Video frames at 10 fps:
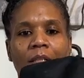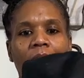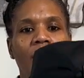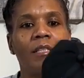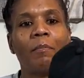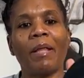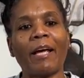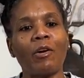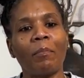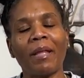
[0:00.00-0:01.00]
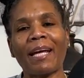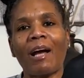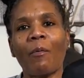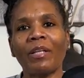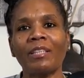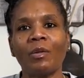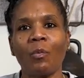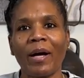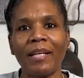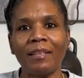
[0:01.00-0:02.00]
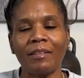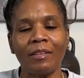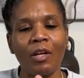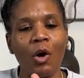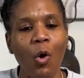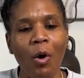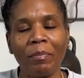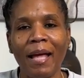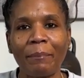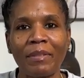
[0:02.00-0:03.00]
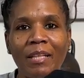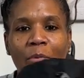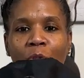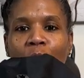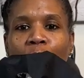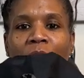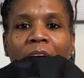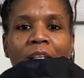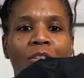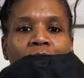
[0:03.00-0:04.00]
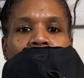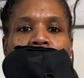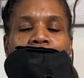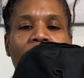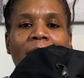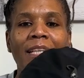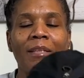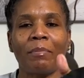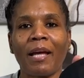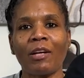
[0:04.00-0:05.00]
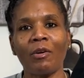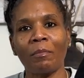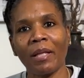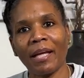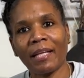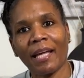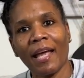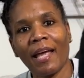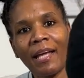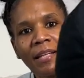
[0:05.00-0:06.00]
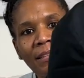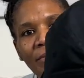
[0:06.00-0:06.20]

It's the black on black. I wanted the white on black, but they were sold out. So I got the black on black hat.